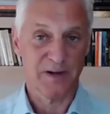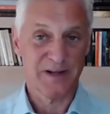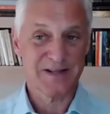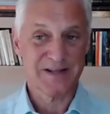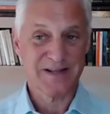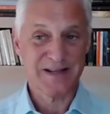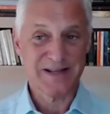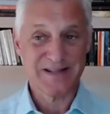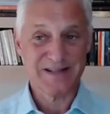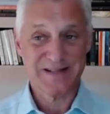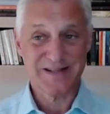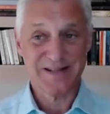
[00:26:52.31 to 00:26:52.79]

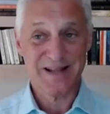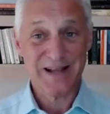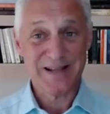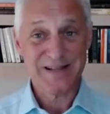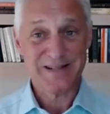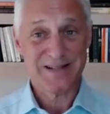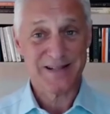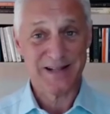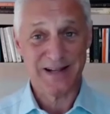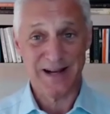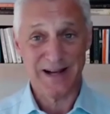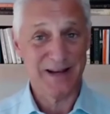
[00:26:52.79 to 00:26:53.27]
It's it's
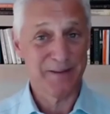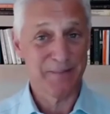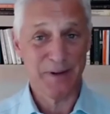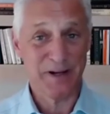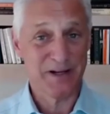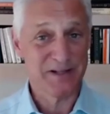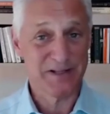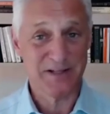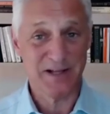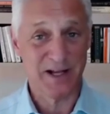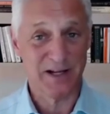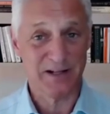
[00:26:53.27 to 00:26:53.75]
nice today,
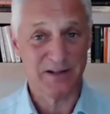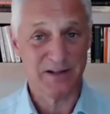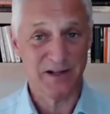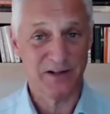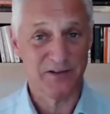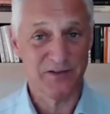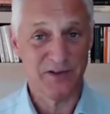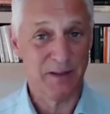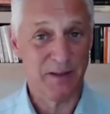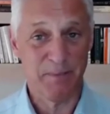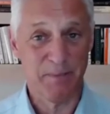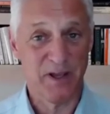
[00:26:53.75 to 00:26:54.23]
but it's not
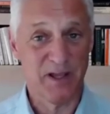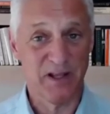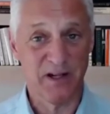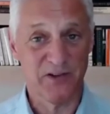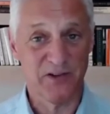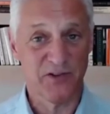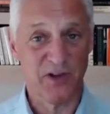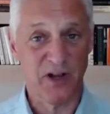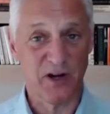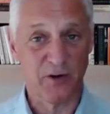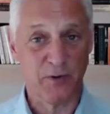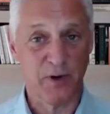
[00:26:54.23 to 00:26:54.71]
it's not big and
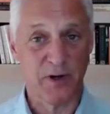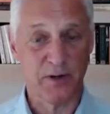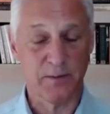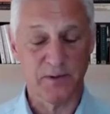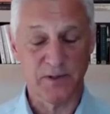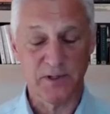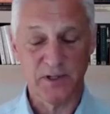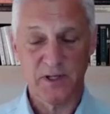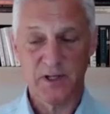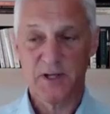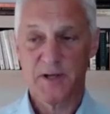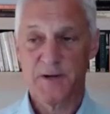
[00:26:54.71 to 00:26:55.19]
it's not
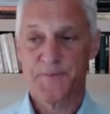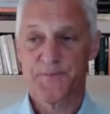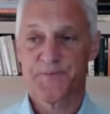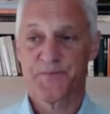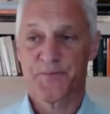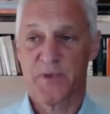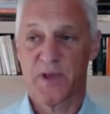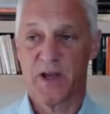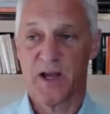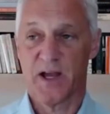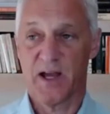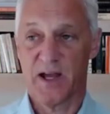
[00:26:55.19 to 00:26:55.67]
credible.
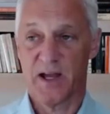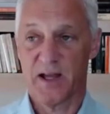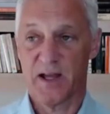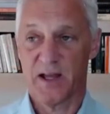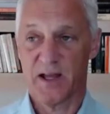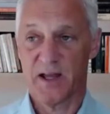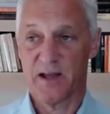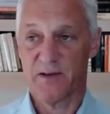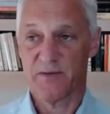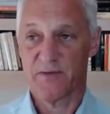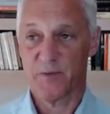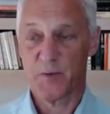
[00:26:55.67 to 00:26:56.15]
Uh,
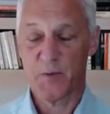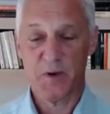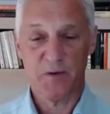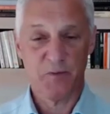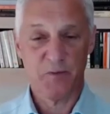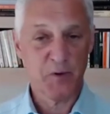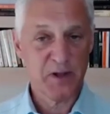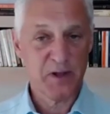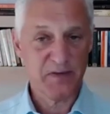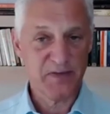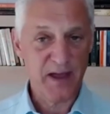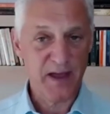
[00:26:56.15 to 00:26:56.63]
if
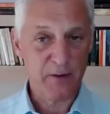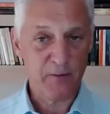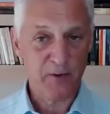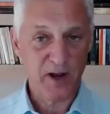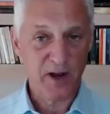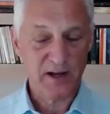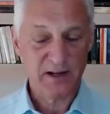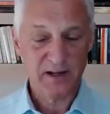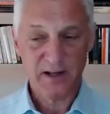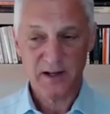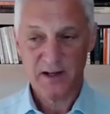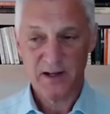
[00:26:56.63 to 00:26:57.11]
if we get that
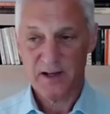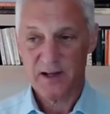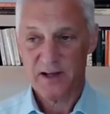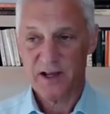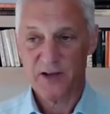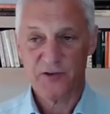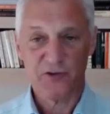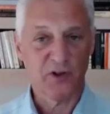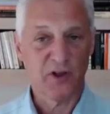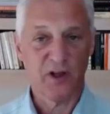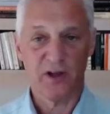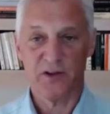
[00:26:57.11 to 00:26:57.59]
right,
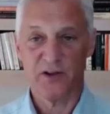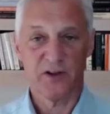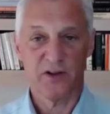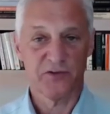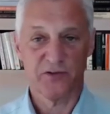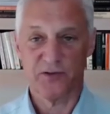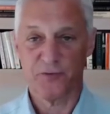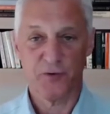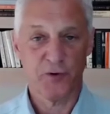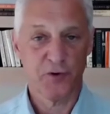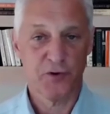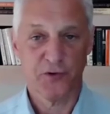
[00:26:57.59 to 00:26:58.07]
it's a,
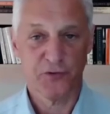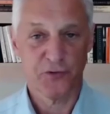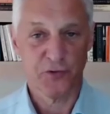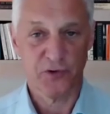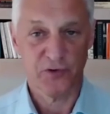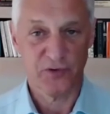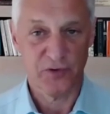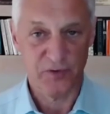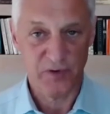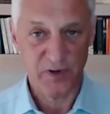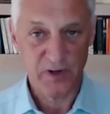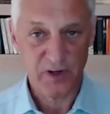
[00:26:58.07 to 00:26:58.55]
it's a further
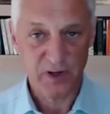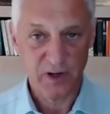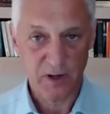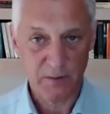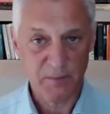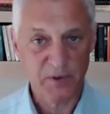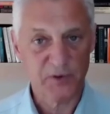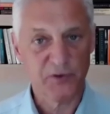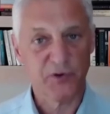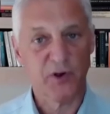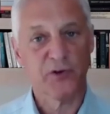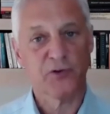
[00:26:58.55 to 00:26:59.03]
source of
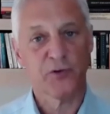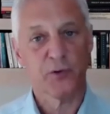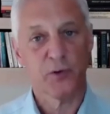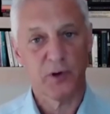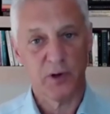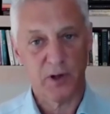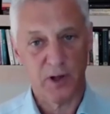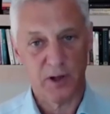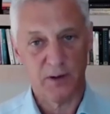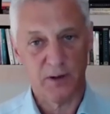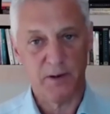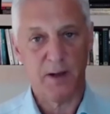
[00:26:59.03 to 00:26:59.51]
income. It's
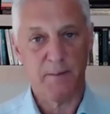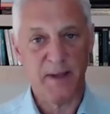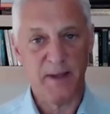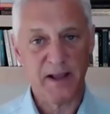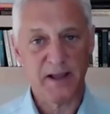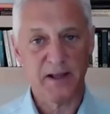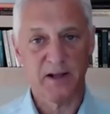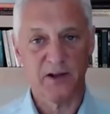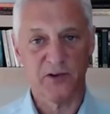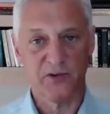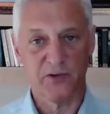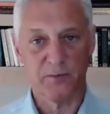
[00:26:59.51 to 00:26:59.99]
also a, a,
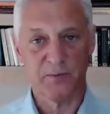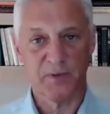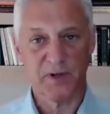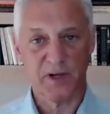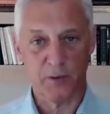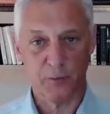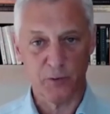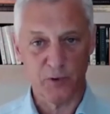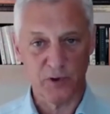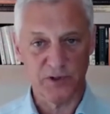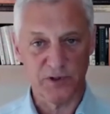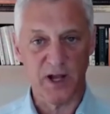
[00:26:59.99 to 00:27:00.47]
mechanism to
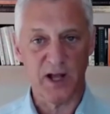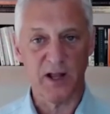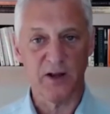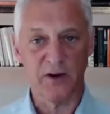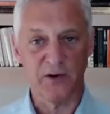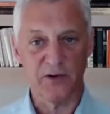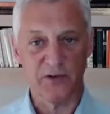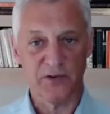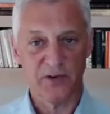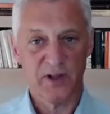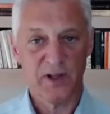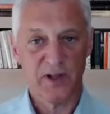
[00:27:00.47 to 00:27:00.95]
get real
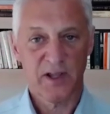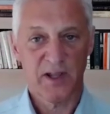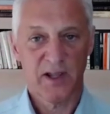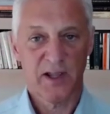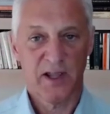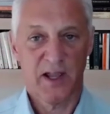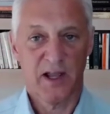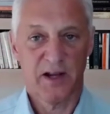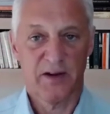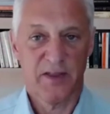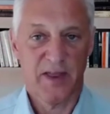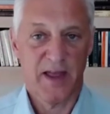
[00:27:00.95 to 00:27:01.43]
dollars
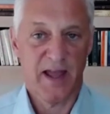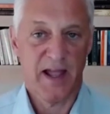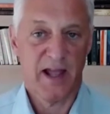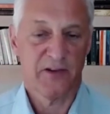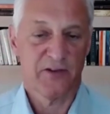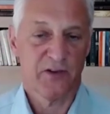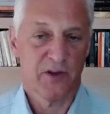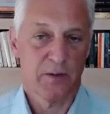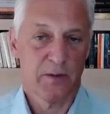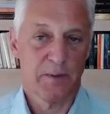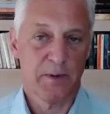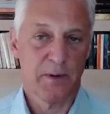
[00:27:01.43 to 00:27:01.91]
into the
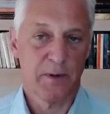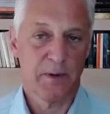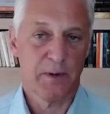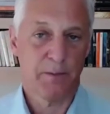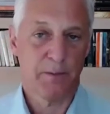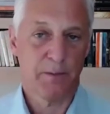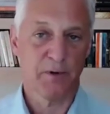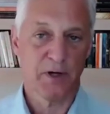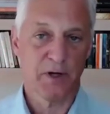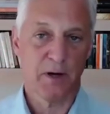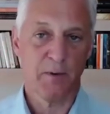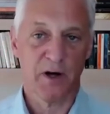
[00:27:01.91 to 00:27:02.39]
hands of the people
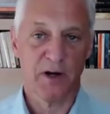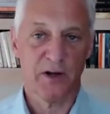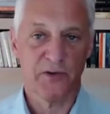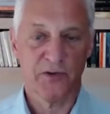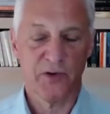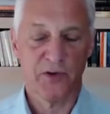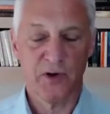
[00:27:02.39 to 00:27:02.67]
in our market.